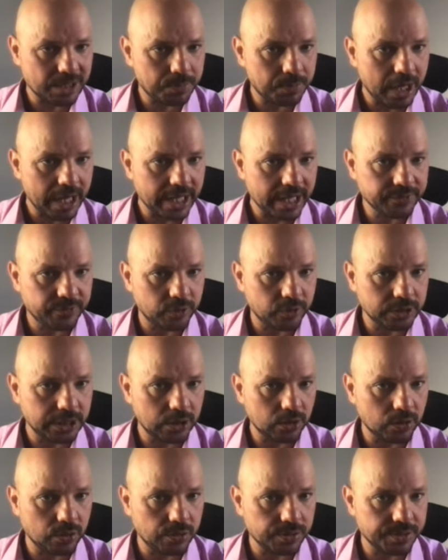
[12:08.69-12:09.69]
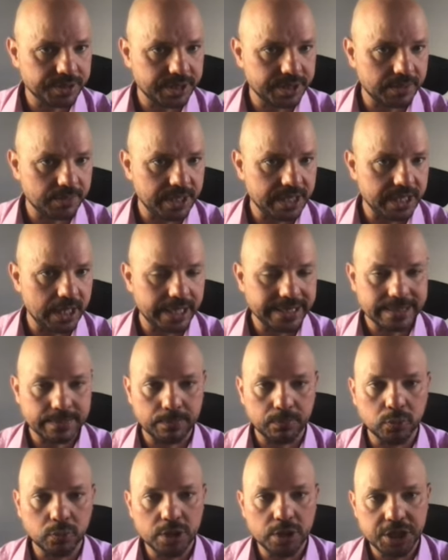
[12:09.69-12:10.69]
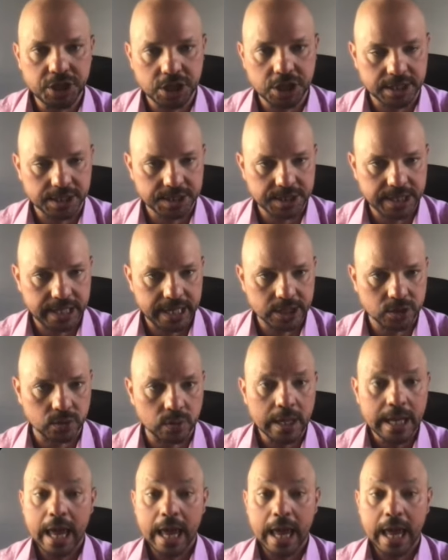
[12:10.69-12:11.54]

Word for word: price for the long term here at the bullish intersection